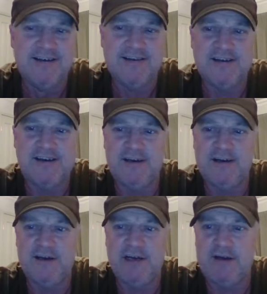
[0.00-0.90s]
So
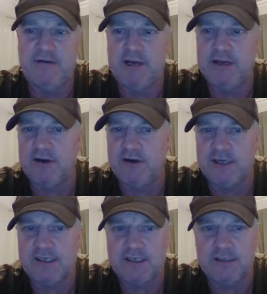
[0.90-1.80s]
anyway,
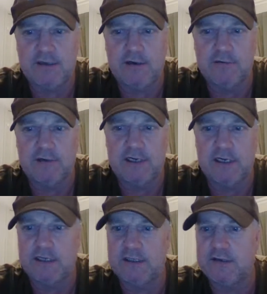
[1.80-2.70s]
guys, I'm
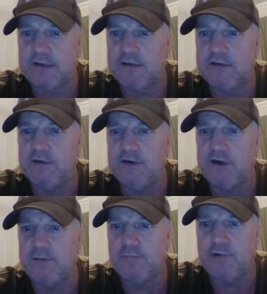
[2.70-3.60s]
gonna. Good
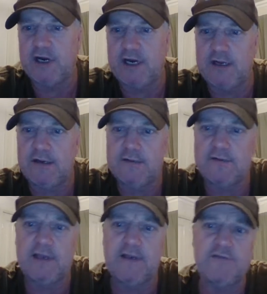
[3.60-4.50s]
night, Brett.
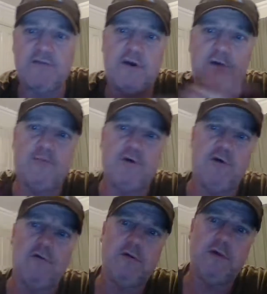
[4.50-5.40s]
Thanks,
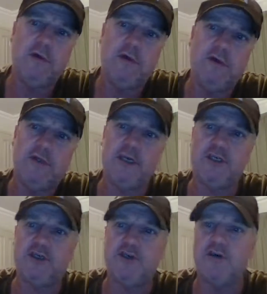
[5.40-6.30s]
Paul. Thanks,
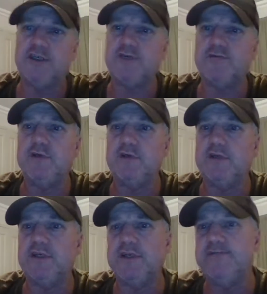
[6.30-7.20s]
Joyce World
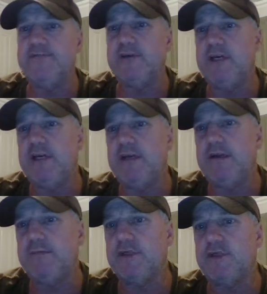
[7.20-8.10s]
TV.
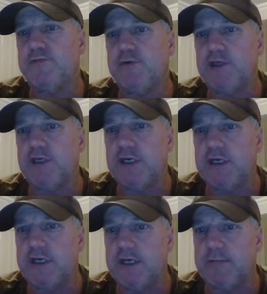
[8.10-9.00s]
Much appreciate
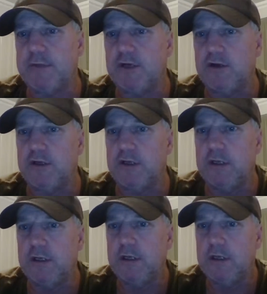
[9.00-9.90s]
you coming on.
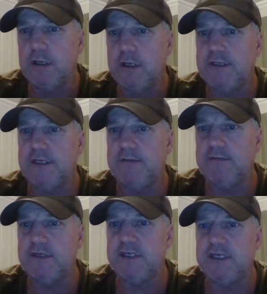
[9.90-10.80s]

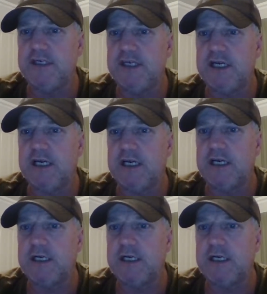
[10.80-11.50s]
Tim Duziak.